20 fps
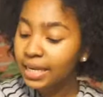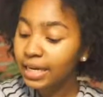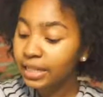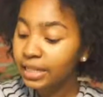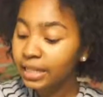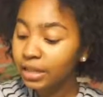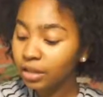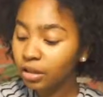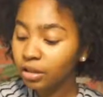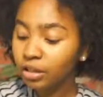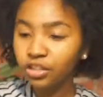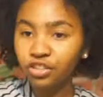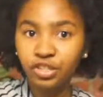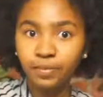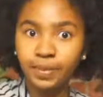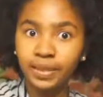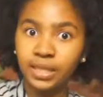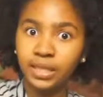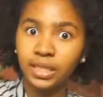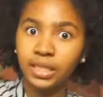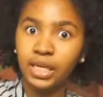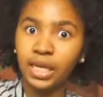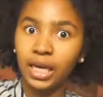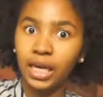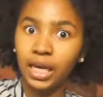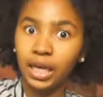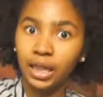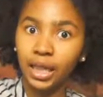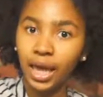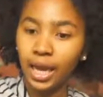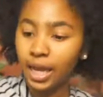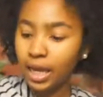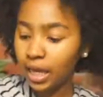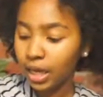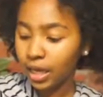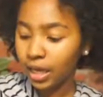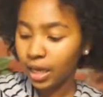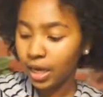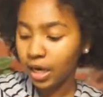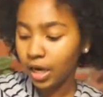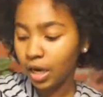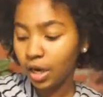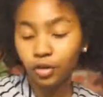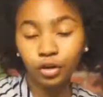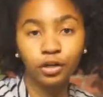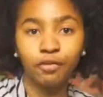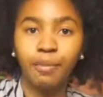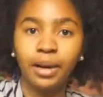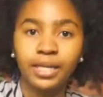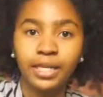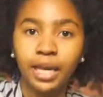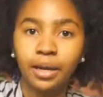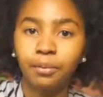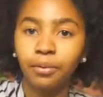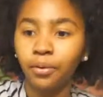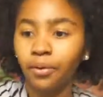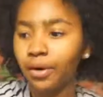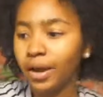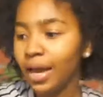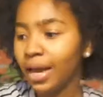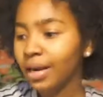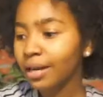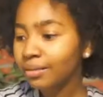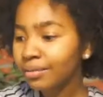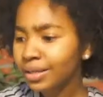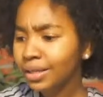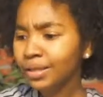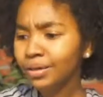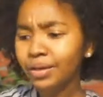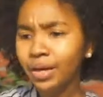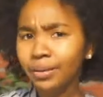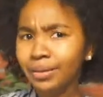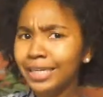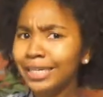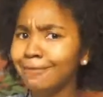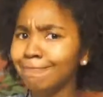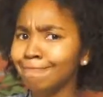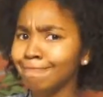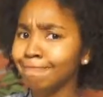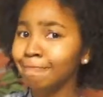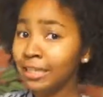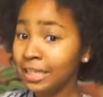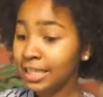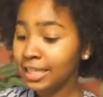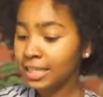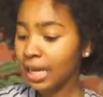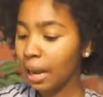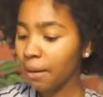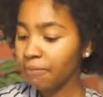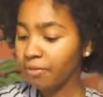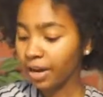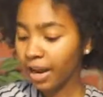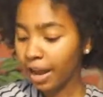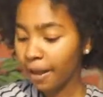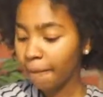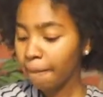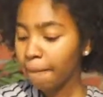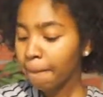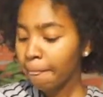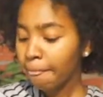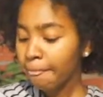and it's literally just been sitting like underneath my table. And I was like, you know what? It's time for that.